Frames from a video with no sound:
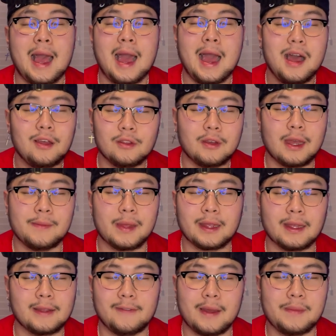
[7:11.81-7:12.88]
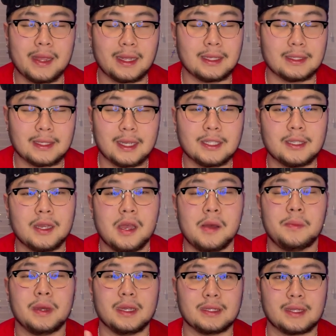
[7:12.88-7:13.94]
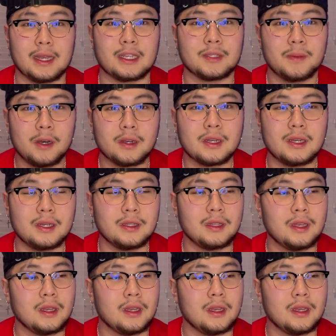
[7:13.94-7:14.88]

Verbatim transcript: I don't know I make if I'm making sense, but it's like smell good,